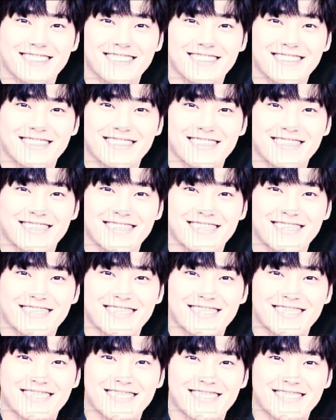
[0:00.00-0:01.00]

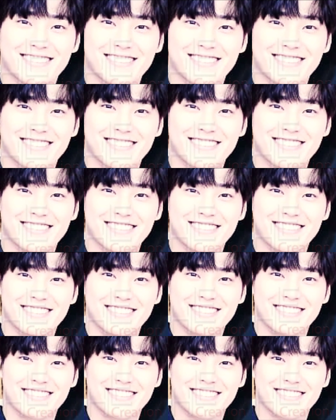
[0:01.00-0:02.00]

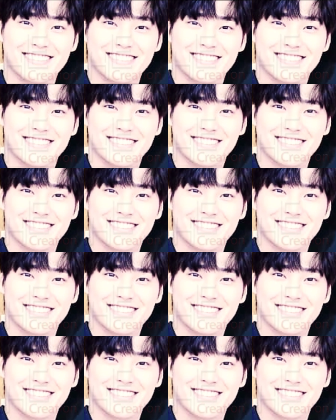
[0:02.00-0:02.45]
[no speech]